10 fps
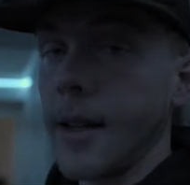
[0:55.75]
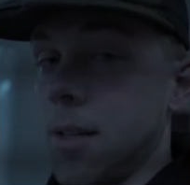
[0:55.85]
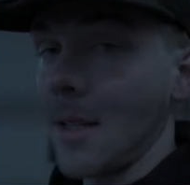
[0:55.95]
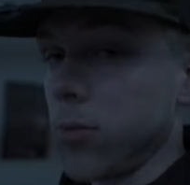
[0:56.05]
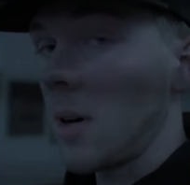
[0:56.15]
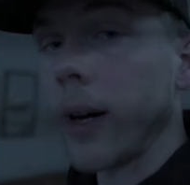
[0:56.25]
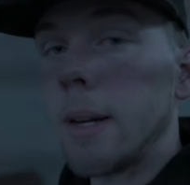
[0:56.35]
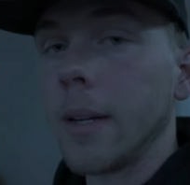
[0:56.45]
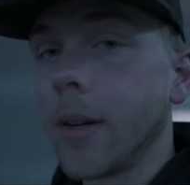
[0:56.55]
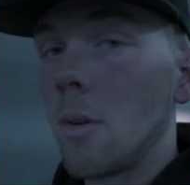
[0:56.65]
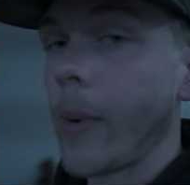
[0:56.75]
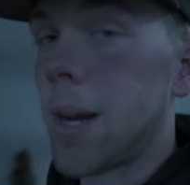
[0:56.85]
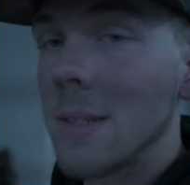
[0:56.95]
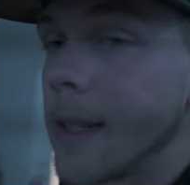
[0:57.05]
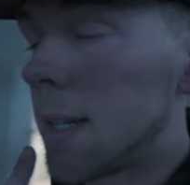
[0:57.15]
That's why we're about
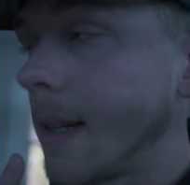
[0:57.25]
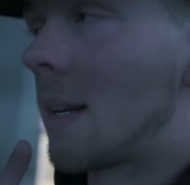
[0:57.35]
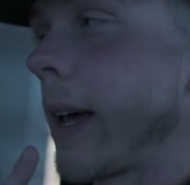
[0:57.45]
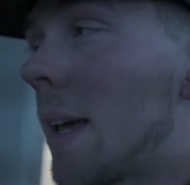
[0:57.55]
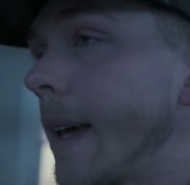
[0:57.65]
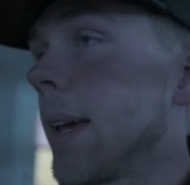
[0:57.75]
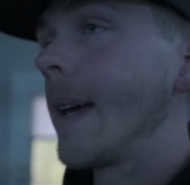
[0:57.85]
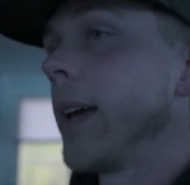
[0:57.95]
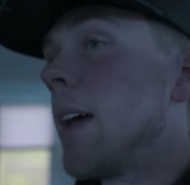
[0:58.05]
to attempt a